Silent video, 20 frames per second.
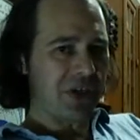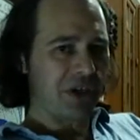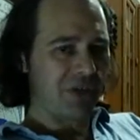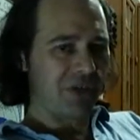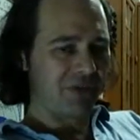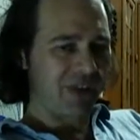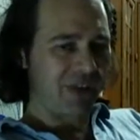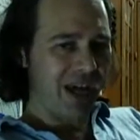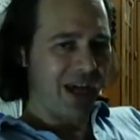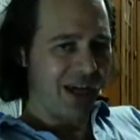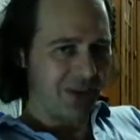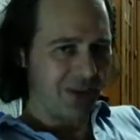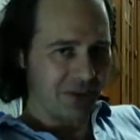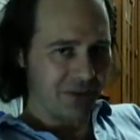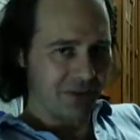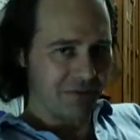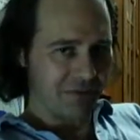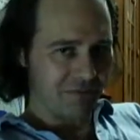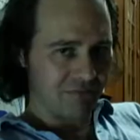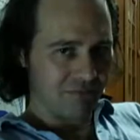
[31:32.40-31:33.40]
of the action.
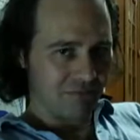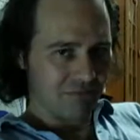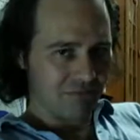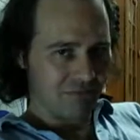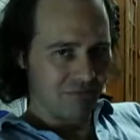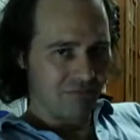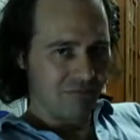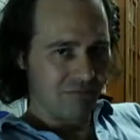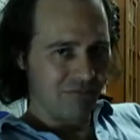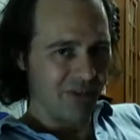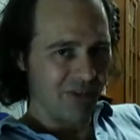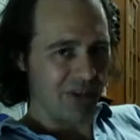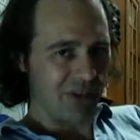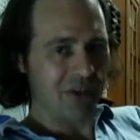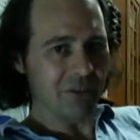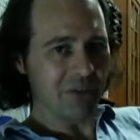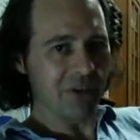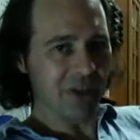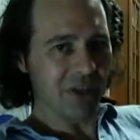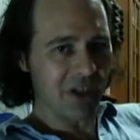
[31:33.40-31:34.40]
They
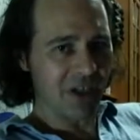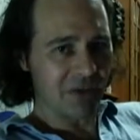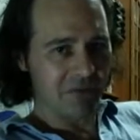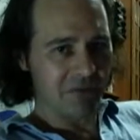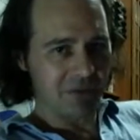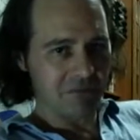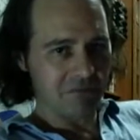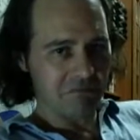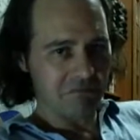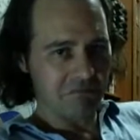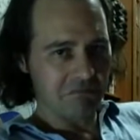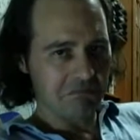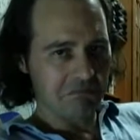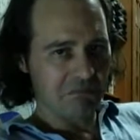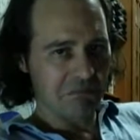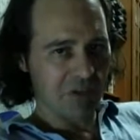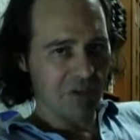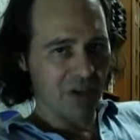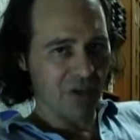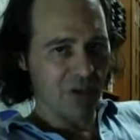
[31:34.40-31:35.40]
simply don't,
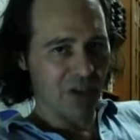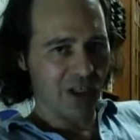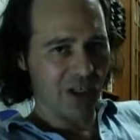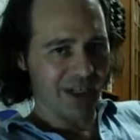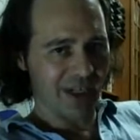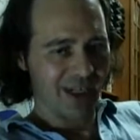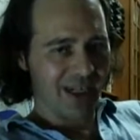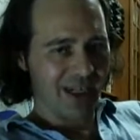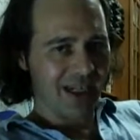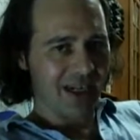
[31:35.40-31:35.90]
okay?